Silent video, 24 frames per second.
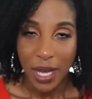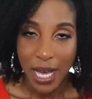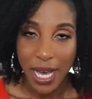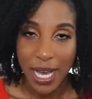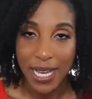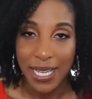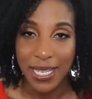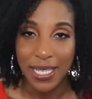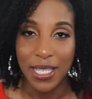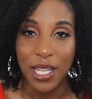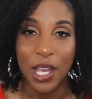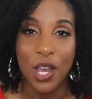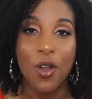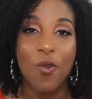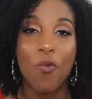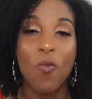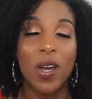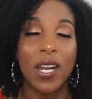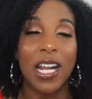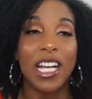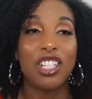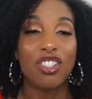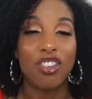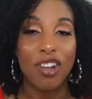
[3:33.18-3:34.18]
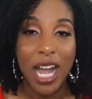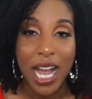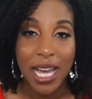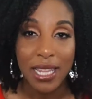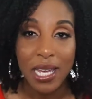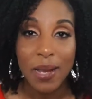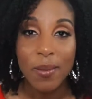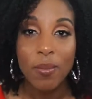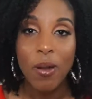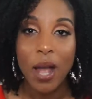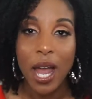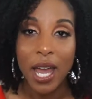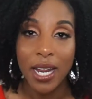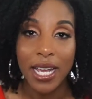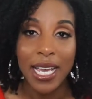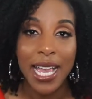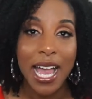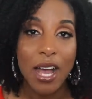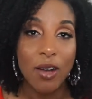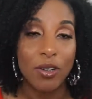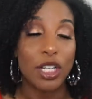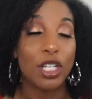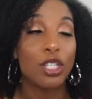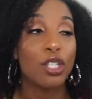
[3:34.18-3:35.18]
guys, when I tried their product
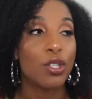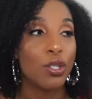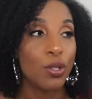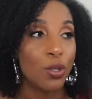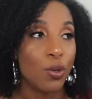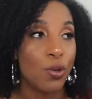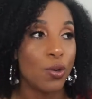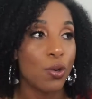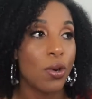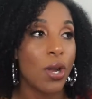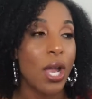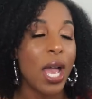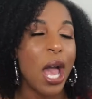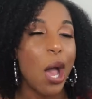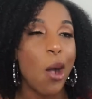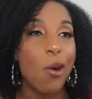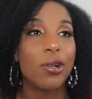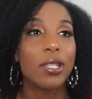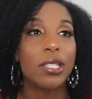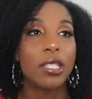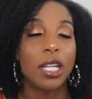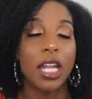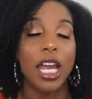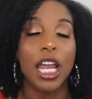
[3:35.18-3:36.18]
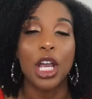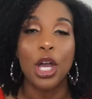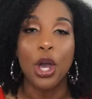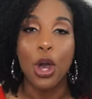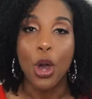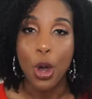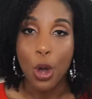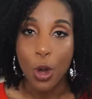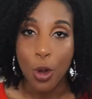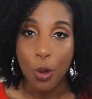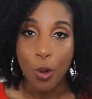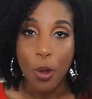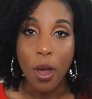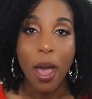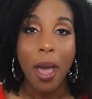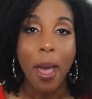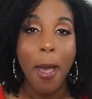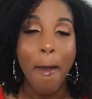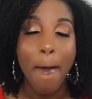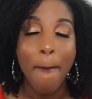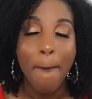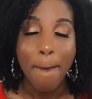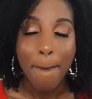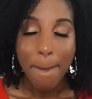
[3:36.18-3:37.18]
out in store, I was like, oh
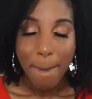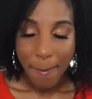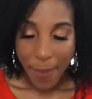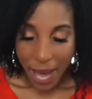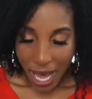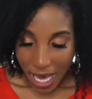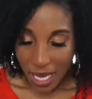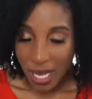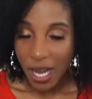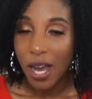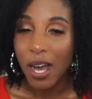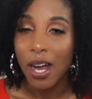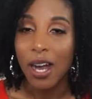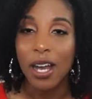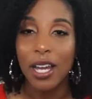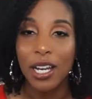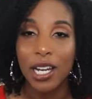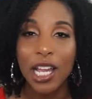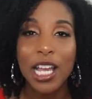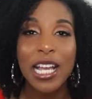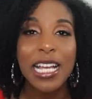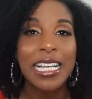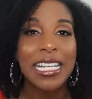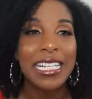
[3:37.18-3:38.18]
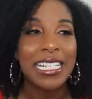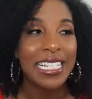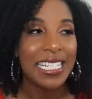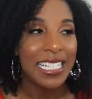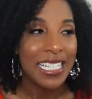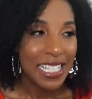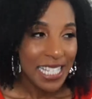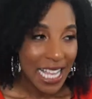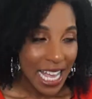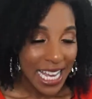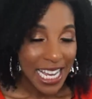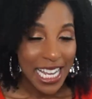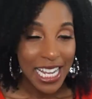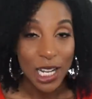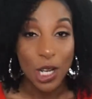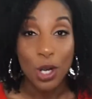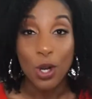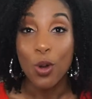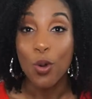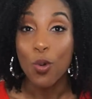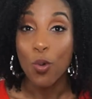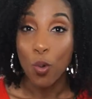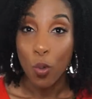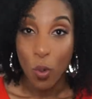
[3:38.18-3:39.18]
my God,
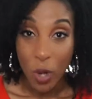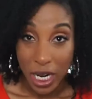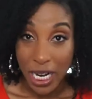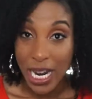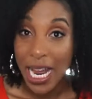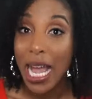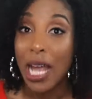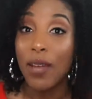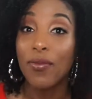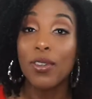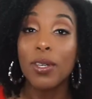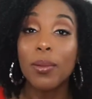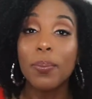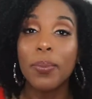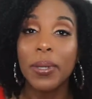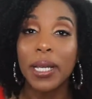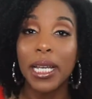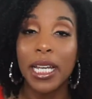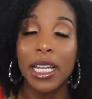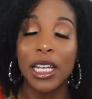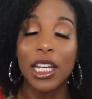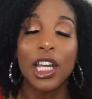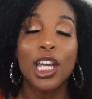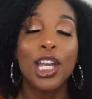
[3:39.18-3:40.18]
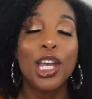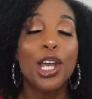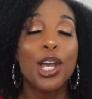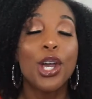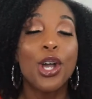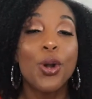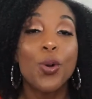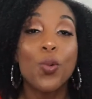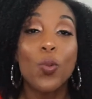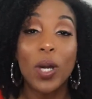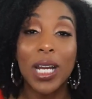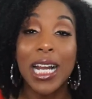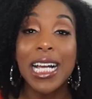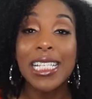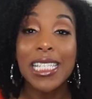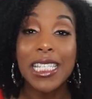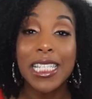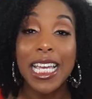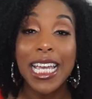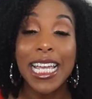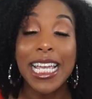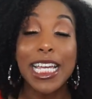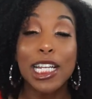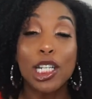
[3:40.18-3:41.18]
Sayeeda, where have you been? When I
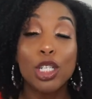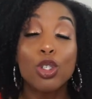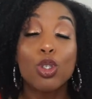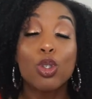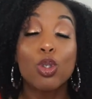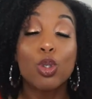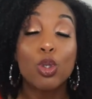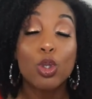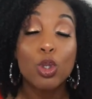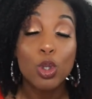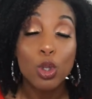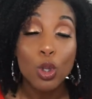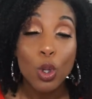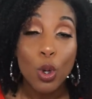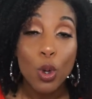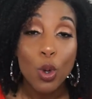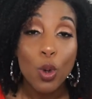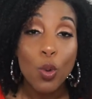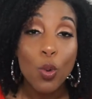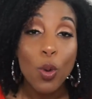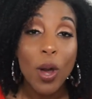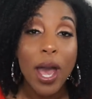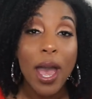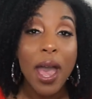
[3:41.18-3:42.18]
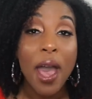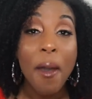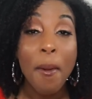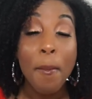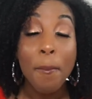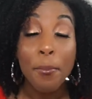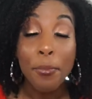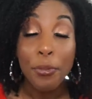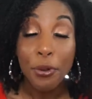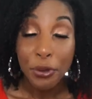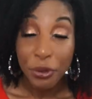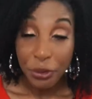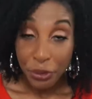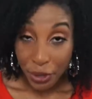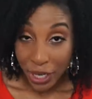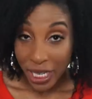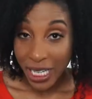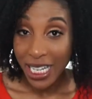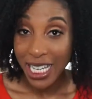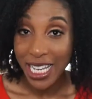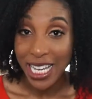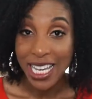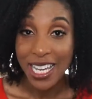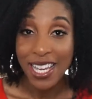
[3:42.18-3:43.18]
say it is so
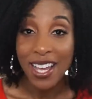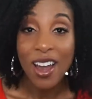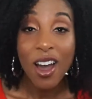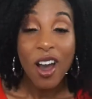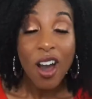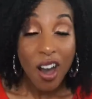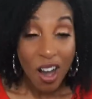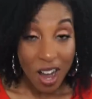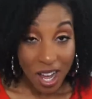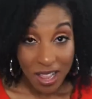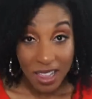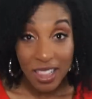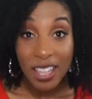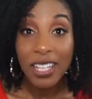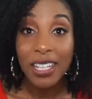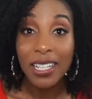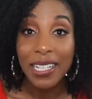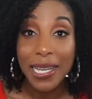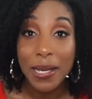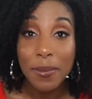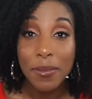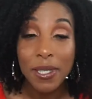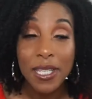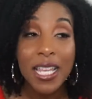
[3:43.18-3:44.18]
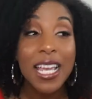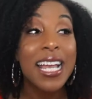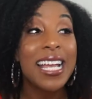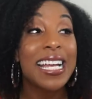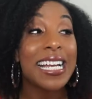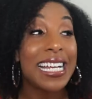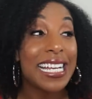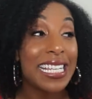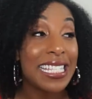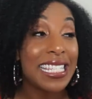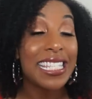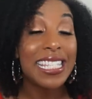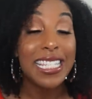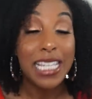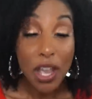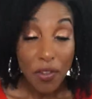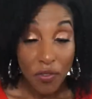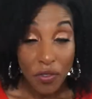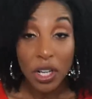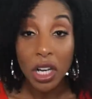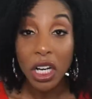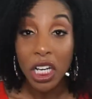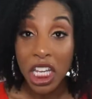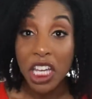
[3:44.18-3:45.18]
pretty on the lips, it's
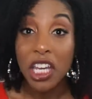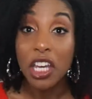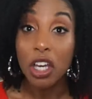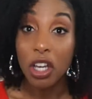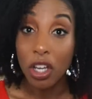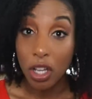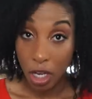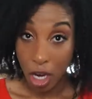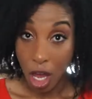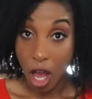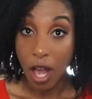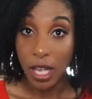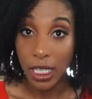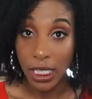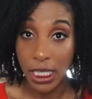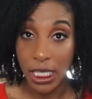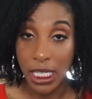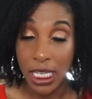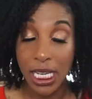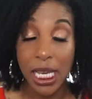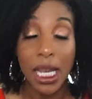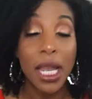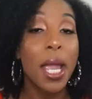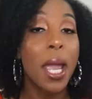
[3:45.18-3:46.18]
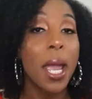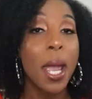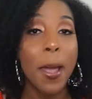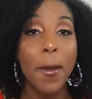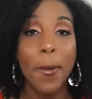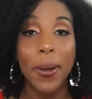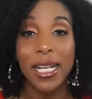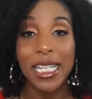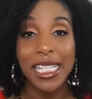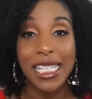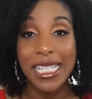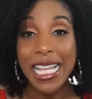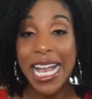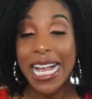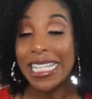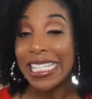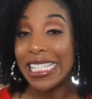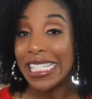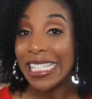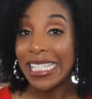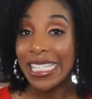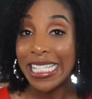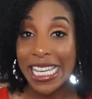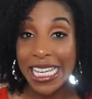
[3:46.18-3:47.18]
definitely glossy, but it's not
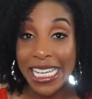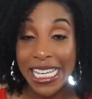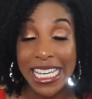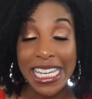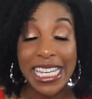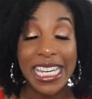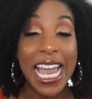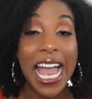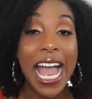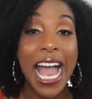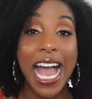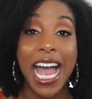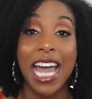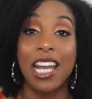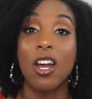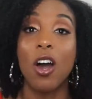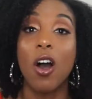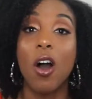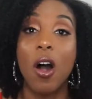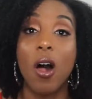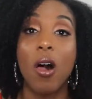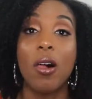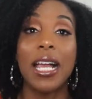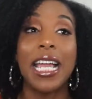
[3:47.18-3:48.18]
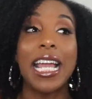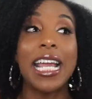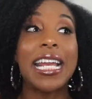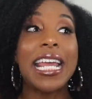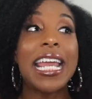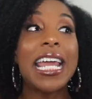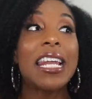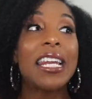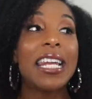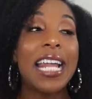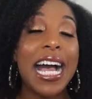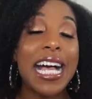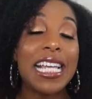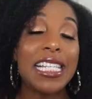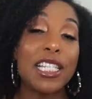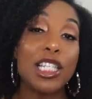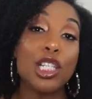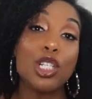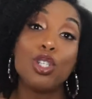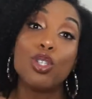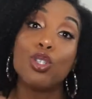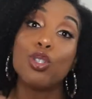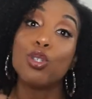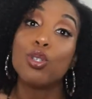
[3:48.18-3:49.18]
sticky at all. And it
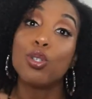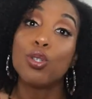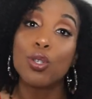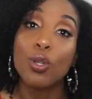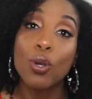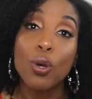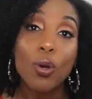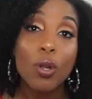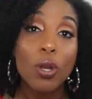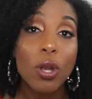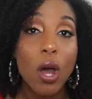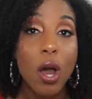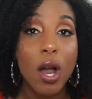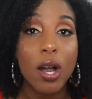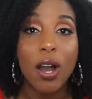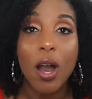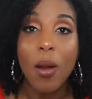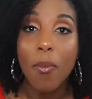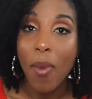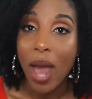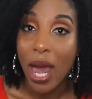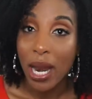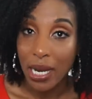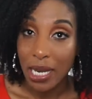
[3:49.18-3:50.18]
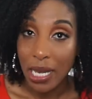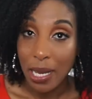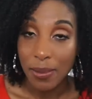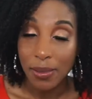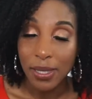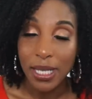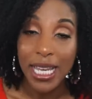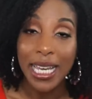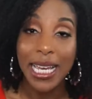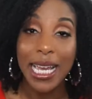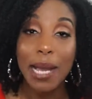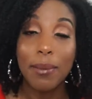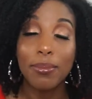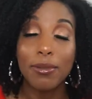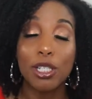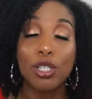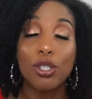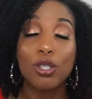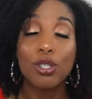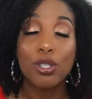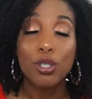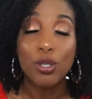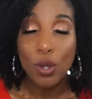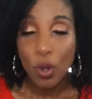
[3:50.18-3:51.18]
lasted so long on my lips. It kept
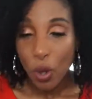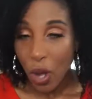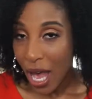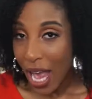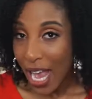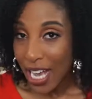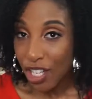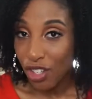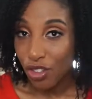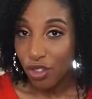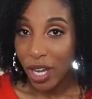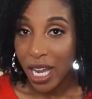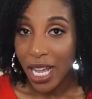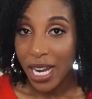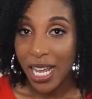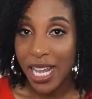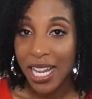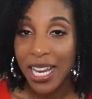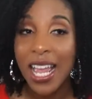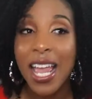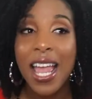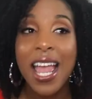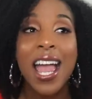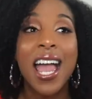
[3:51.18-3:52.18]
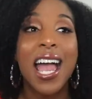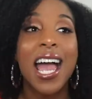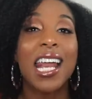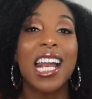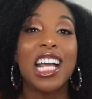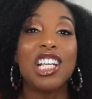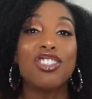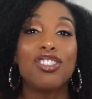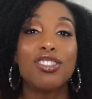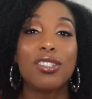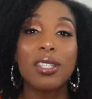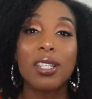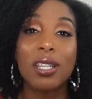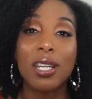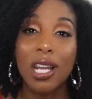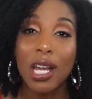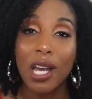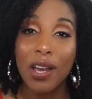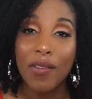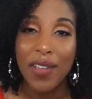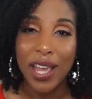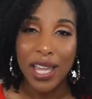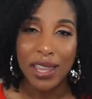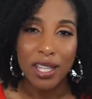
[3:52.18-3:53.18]
it so hydrated. And I just
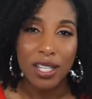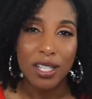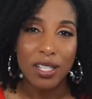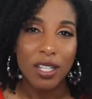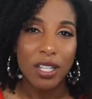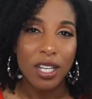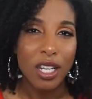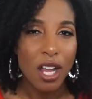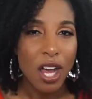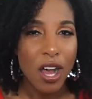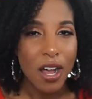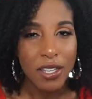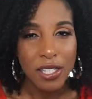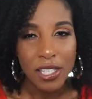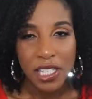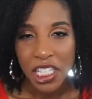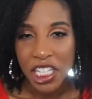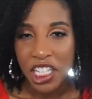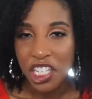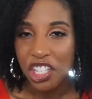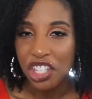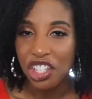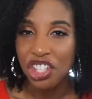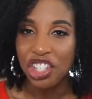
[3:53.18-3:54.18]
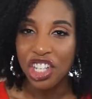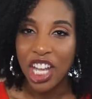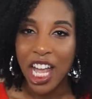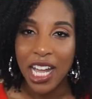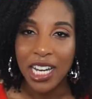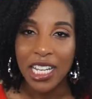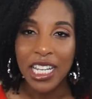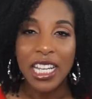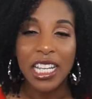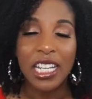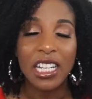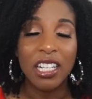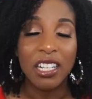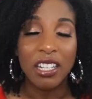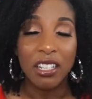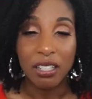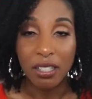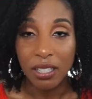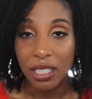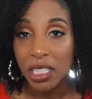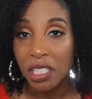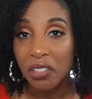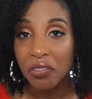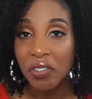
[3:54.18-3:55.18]
love like the glossy, shiny
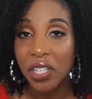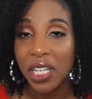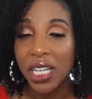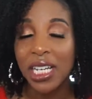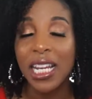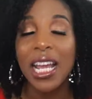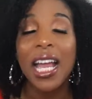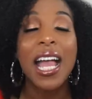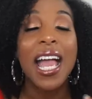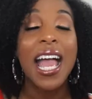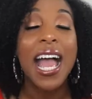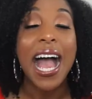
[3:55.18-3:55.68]
look of it